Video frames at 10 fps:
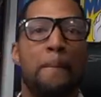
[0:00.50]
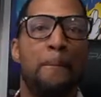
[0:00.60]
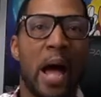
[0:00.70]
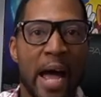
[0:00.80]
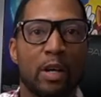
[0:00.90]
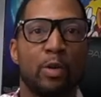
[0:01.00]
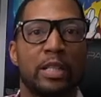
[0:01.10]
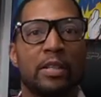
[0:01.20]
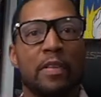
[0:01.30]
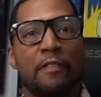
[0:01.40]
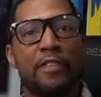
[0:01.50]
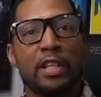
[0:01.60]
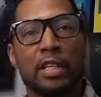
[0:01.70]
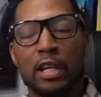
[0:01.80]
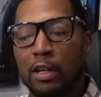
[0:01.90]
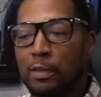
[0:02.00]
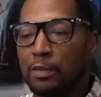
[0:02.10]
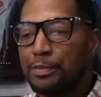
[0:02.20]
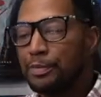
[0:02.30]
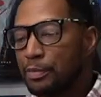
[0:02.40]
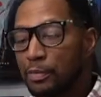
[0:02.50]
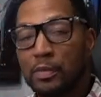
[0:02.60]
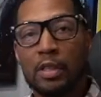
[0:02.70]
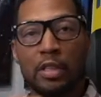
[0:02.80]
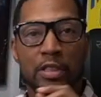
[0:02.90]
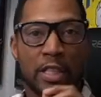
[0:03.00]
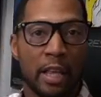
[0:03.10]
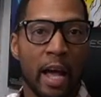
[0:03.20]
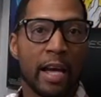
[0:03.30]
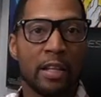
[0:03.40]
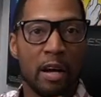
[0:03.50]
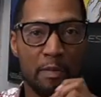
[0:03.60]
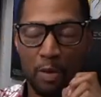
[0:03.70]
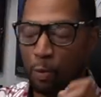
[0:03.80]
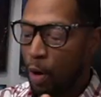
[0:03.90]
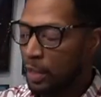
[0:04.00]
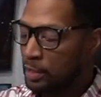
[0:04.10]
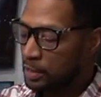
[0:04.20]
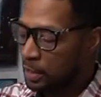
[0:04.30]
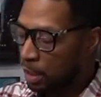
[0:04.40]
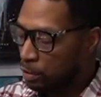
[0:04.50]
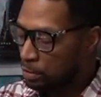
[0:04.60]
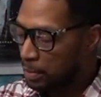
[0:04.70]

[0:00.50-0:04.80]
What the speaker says: back with another video. July 11th while it's closed.